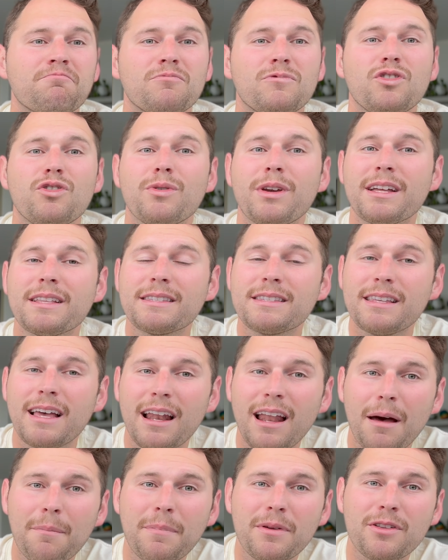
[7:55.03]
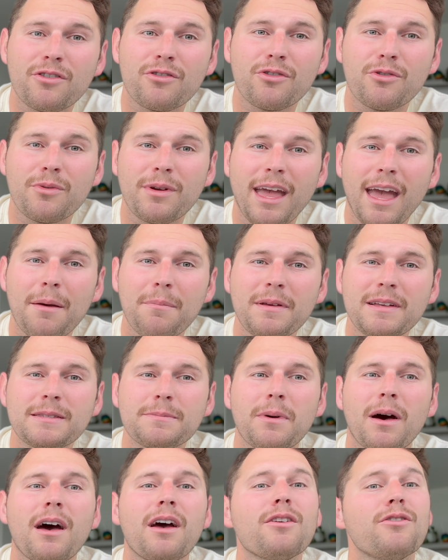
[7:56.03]
you get set up in your new camping
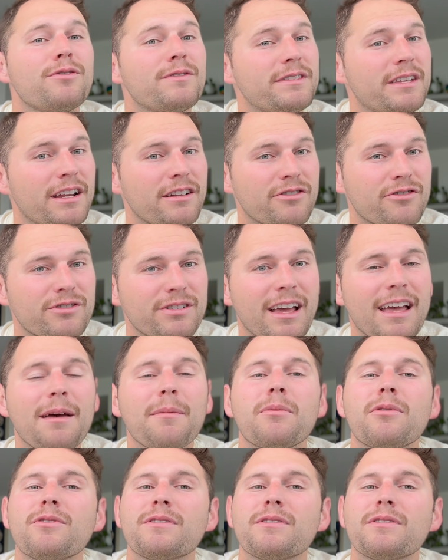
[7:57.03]
spot, you sit at your table,